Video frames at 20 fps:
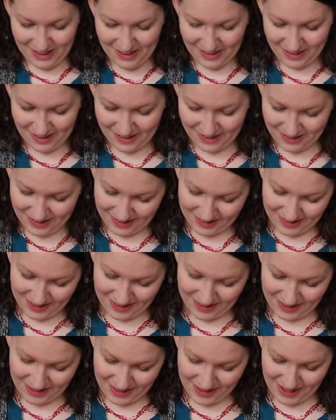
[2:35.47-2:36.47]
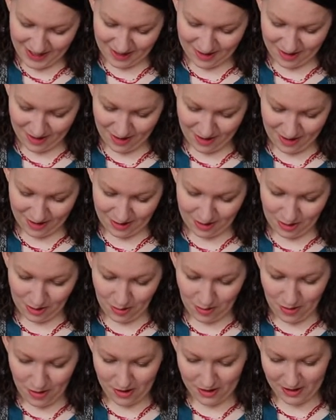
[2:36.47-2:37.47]
The end got a
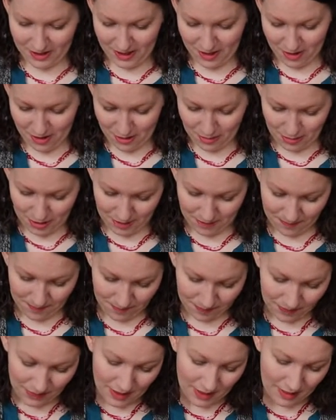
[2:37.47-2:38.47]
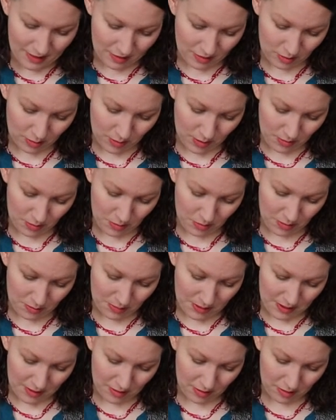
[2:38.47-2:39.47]
little wonky on me. This is why I'm
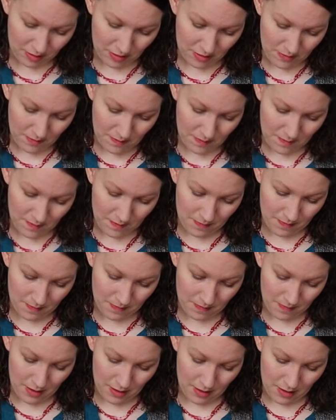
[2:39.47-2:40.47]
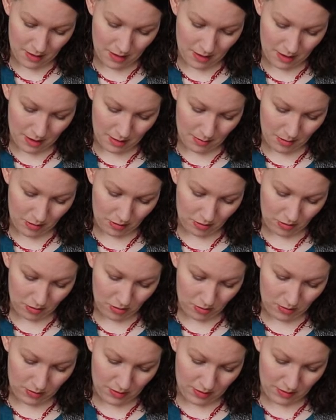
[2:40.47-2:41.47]
doing pencil. And I'm also
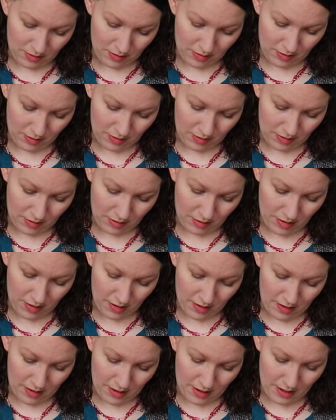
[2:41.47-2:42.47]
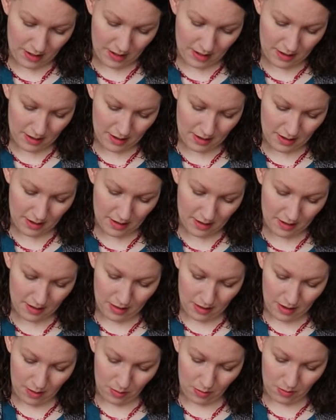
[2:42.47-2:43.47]
doing the side
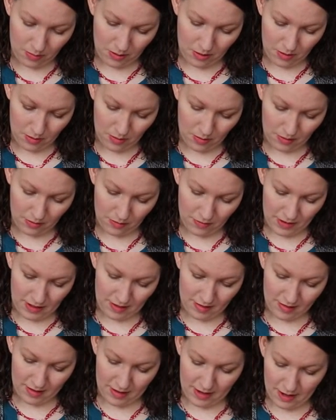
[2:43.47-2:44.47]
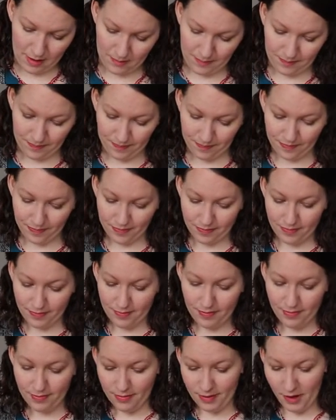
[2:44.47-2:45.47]
that will be going face down.
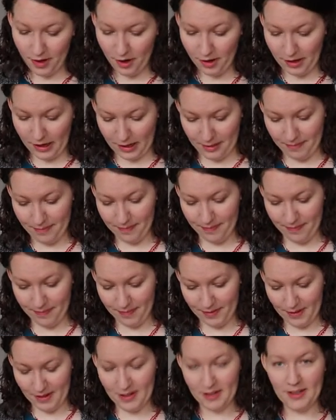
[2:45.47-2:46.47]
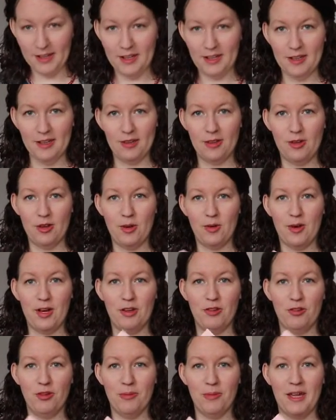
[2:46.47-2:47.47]
Alright, so
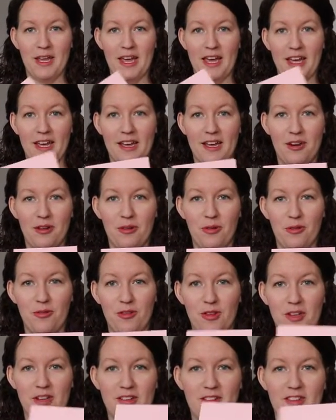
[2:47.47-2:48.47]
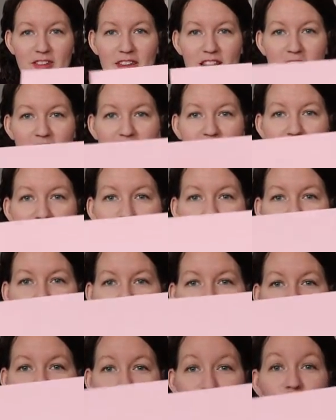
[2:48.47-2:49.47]
I drew my egg. I don't know if you can see that.
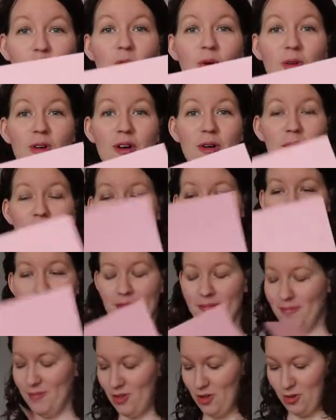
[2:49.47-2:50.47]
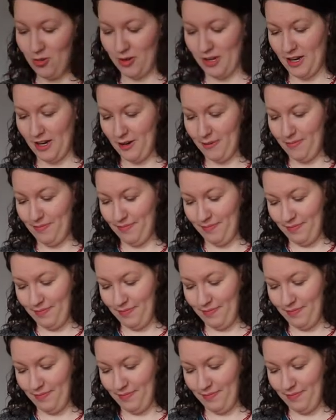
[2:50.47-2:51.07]
Looks horrible. Don't care.